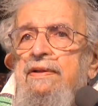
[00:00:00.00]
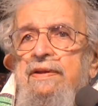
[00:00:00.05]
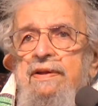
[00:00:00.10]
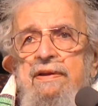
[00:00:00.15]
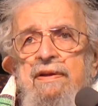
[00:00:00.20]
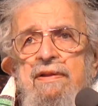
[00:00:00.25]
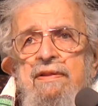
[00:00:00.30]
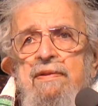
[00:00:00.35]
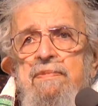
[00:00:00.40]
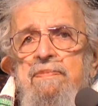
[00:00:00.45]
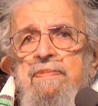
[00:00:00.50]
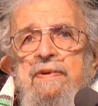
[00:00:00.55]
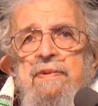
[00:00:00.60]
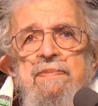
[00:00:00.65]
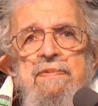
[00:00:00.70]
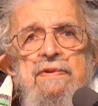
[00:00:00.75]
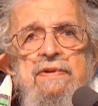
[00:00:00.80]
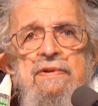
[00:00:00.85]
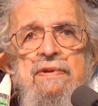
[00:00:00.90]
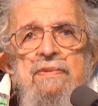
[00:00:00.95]
The other
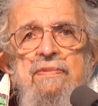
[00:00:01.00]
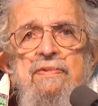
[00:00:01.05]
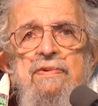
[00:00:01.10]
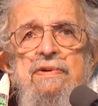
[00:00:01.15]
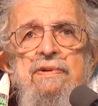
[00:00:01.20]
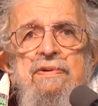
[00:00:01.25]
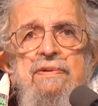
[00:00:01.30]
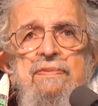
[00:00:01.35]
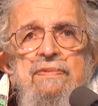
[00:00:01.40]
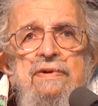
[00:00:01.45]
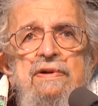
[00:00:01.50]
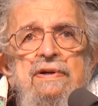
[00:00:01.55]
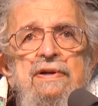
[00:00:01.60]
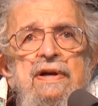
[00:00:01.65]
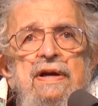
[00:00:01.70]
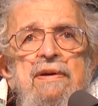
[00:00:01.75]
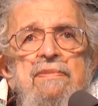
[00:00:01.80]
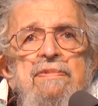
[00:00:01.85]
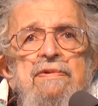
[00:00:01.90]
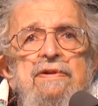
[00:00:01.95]
people in the world
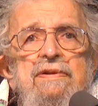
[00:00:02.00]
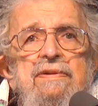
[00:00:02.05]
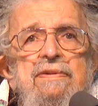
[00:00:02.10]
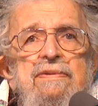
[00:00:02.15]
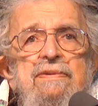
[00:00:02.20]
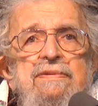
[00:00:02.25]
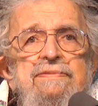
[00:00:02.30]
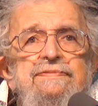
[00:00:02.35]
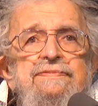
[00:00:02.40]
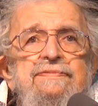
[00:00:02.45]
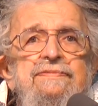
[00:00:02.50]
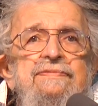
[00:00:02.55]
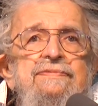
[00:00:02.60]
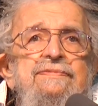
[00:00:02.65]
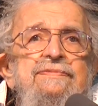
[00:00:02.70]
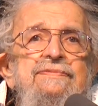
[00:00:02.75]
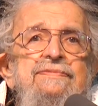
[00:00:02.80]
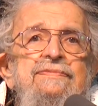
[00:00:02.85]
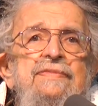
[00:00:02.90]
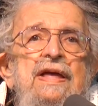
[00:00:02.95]
weren't able to
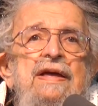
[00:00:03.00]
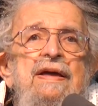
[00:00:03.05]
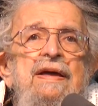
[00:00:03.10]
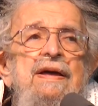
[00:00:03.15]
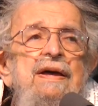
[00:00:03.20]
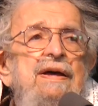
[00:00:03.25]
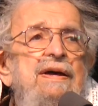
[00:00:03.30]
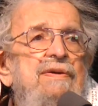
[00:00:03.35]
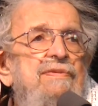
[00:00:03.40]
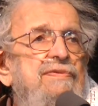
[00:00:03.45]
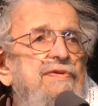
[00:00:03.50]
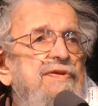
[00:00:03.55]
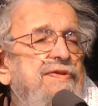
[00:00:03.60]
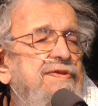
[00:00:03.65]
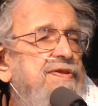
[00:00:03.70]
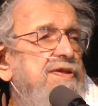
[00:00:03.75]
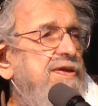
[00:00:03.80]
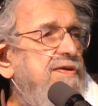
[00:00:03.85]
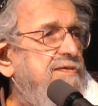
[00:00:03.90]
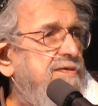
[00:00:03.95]

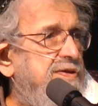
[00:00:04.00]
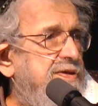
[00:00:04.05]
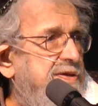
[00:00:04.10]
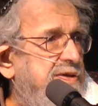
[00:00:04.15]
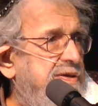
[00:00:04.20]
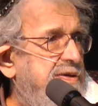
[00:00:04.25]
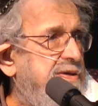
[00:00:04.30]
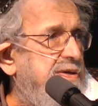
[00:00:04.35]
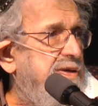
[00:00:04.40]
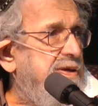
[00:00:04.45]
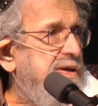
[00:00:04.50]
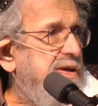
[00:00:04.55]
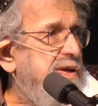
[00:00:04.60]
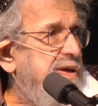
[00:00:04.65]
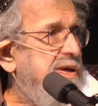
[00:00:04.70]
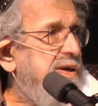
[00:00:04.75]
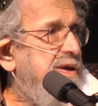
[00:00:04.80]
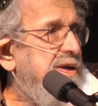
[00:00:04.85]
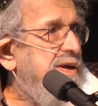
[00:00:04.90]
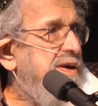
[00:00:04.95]
receive it,
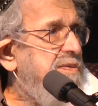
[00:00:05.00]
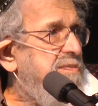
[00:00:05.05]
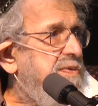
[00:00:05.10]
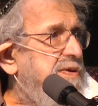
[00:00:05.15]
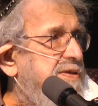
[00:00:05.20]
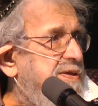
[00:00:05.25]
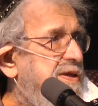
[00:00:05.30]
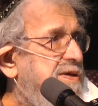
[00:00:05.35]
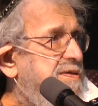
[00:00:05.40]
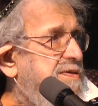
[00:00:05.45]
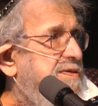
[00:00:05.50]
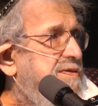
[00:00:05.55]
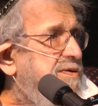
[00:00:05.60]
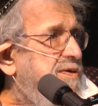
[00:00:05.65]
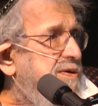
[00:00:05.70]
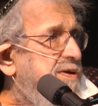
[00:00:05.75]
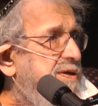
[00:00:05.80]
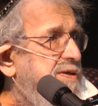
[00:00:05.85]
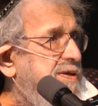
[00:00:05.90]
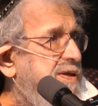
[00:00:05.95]
but they
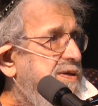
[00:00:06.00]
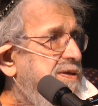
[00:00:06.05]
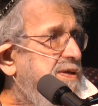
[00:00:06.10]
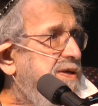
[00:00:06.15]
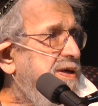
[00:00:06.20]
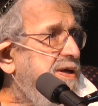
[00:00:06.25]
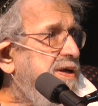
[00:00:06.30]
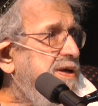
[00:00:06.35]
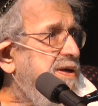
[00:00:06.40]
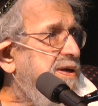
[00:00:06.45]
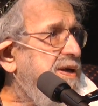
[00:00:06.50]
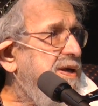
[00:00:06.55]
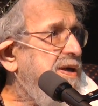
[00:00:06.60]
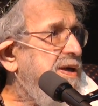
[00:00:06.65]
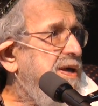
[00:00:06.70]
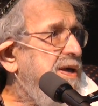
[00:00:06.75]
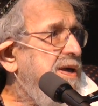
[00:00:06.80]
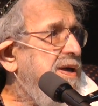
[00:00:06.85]
saw it and they